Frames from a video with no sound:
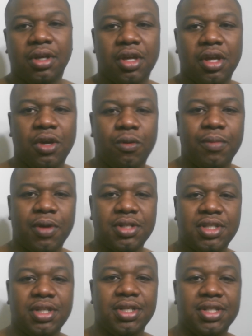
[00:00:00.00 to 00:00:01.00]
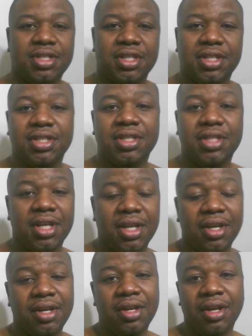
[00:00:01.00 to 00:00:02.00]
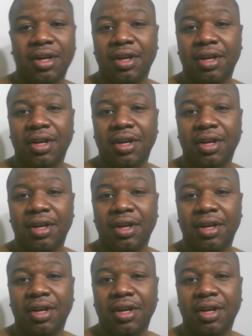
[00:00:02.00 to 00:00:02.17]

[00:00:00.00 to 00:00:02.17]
Kiko Martinez did his thing.